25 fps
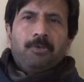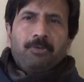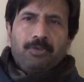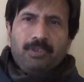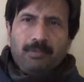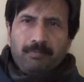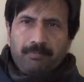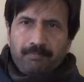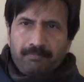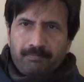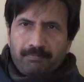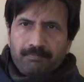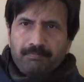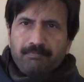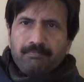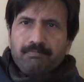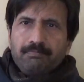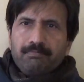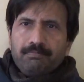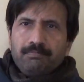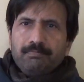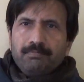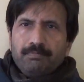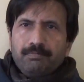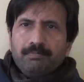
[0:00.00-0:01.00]
to the
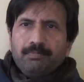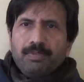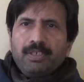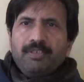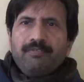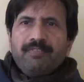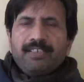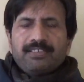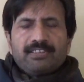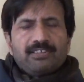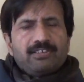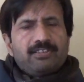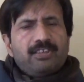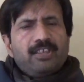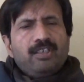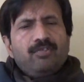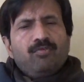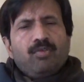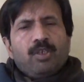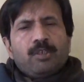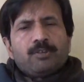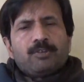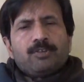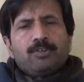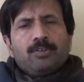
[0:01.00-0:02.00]
previous three
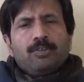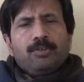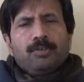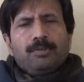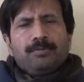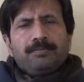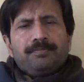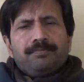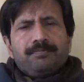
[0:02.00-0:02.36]
ones you know